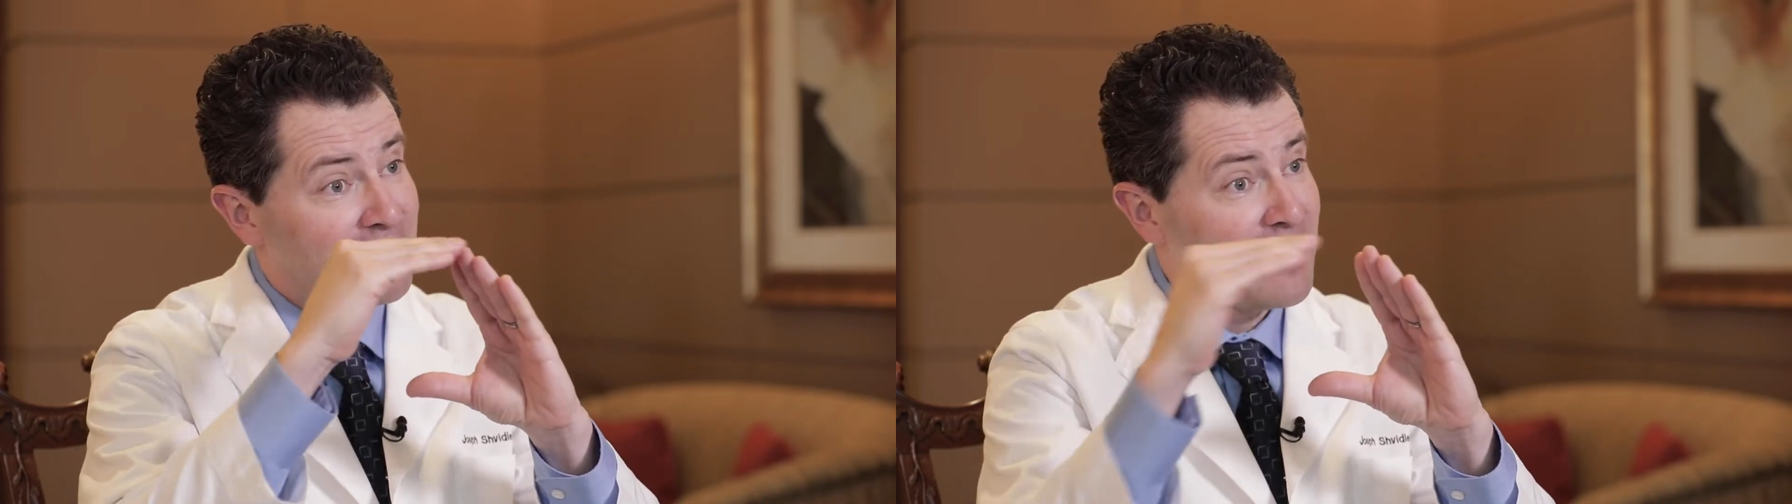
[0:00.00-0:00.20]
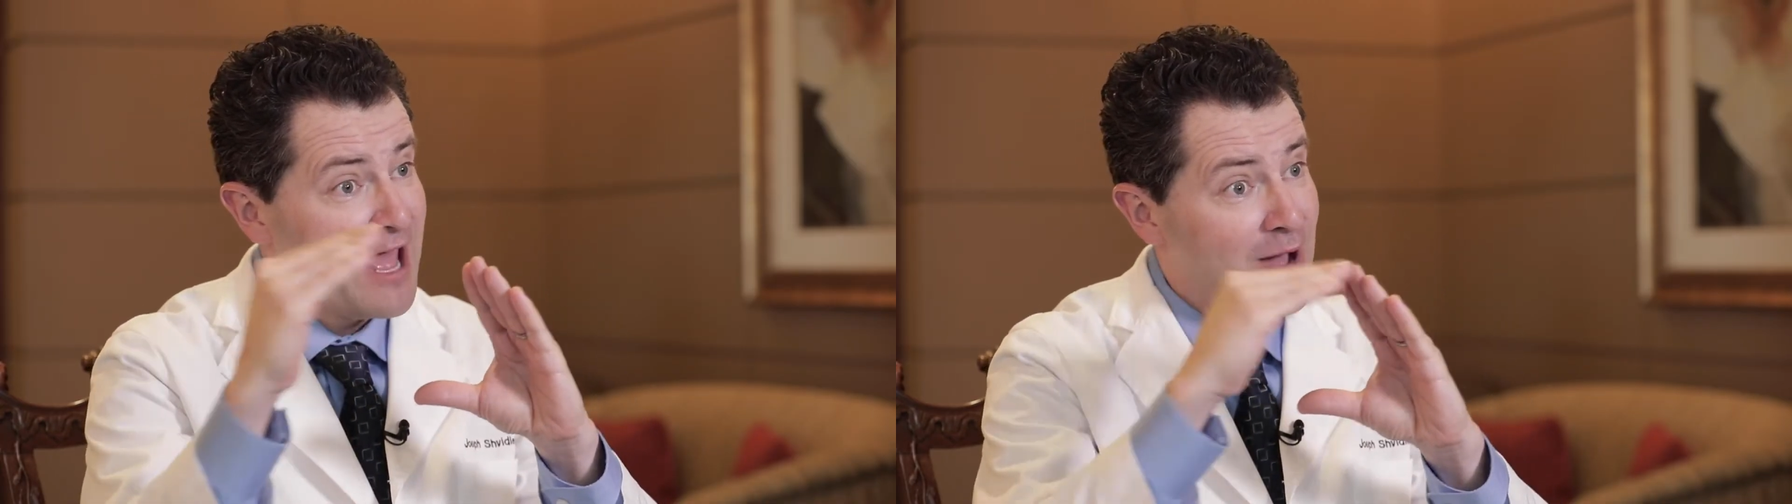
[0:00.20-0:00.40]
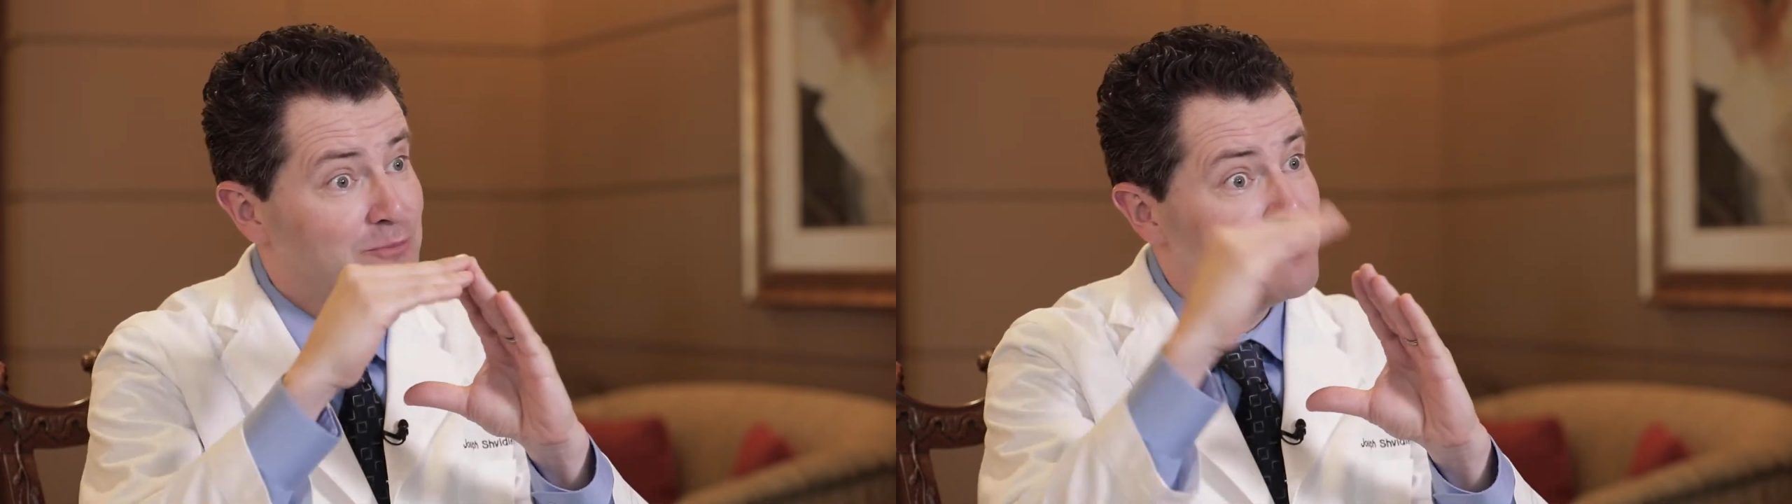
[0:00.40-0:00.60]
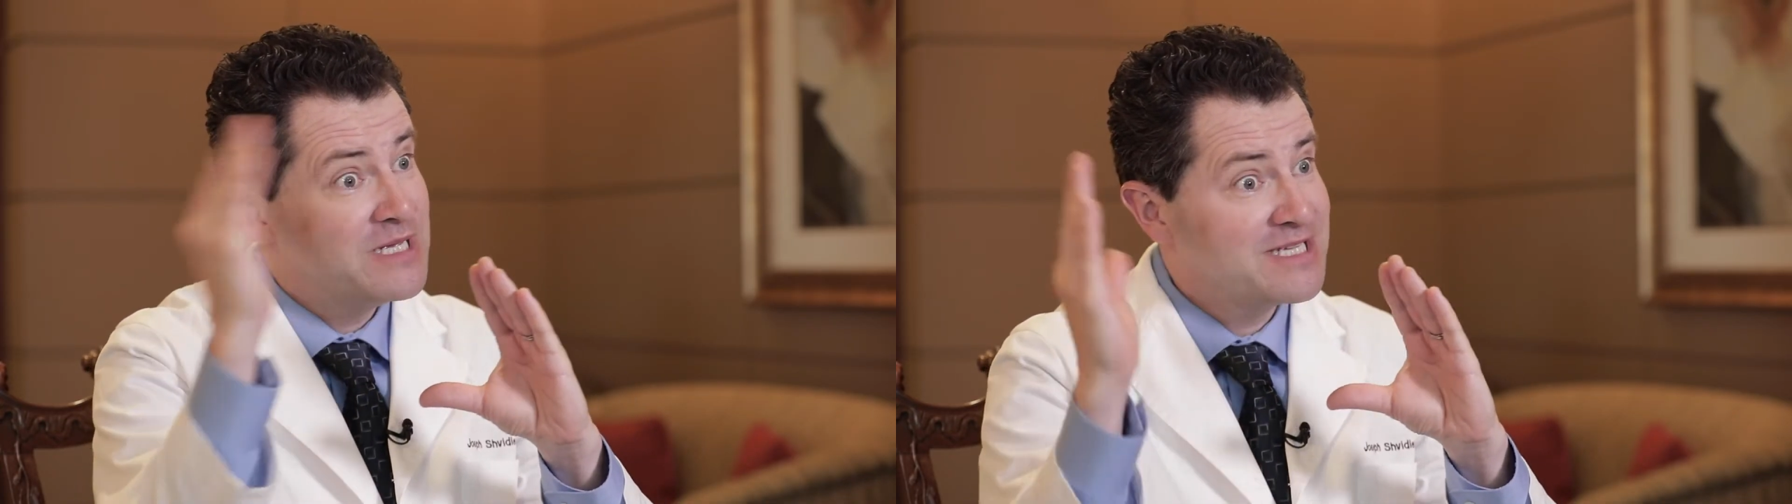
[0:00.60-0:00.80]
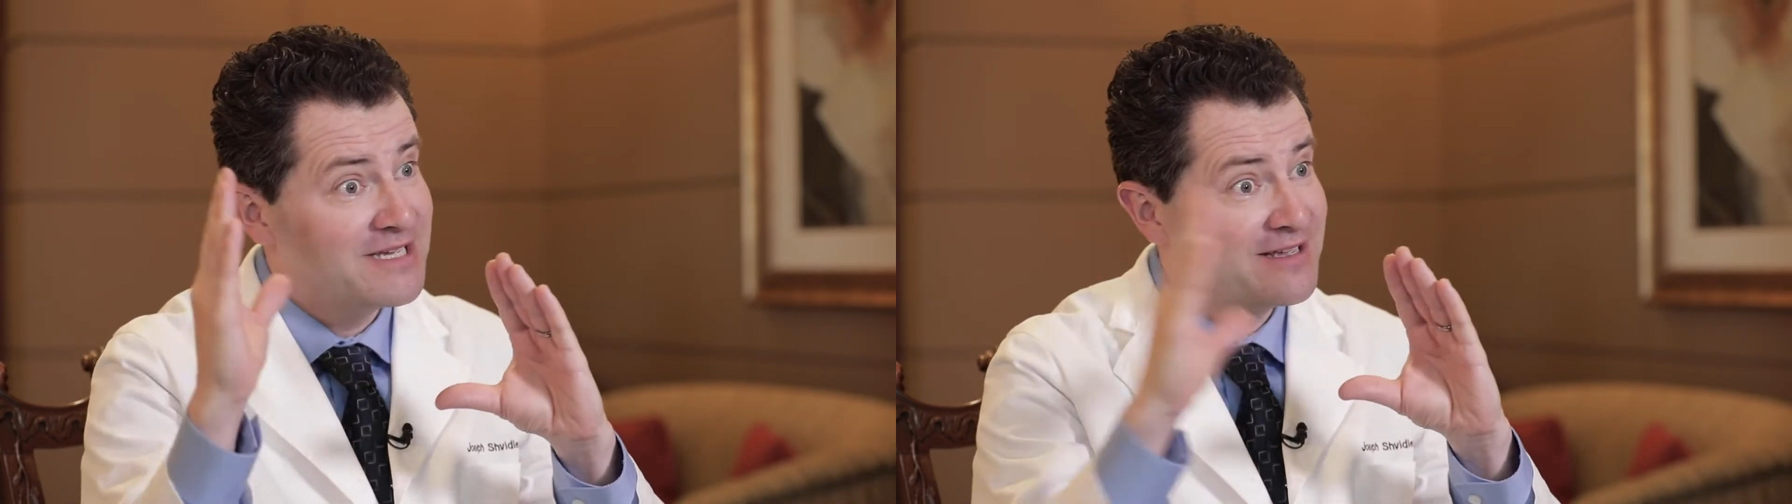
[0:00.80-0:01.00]
cap
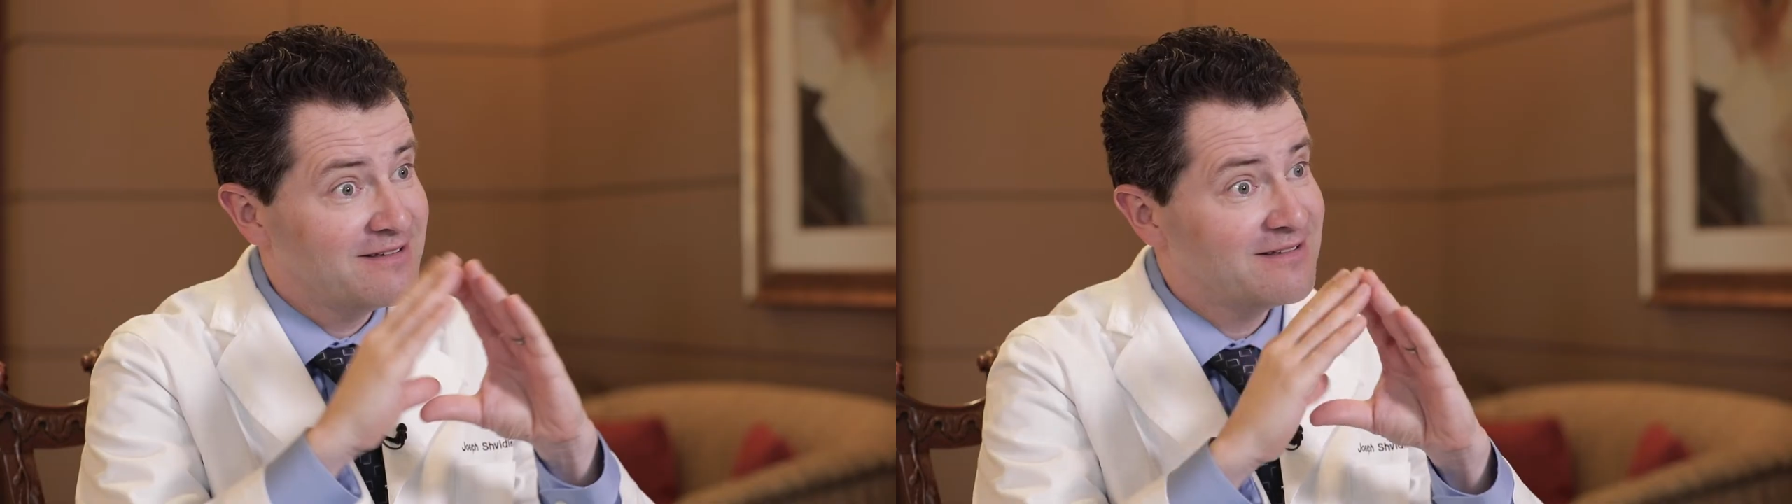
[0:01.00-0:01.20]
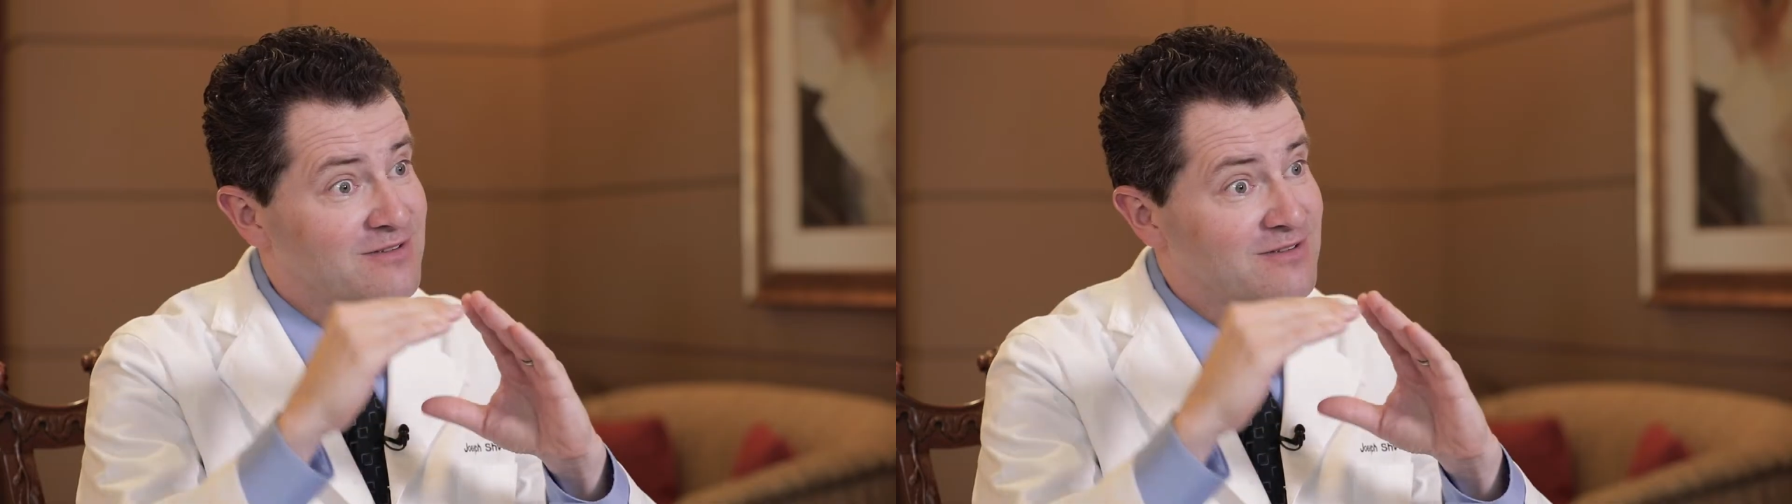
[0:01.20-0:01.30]
missing.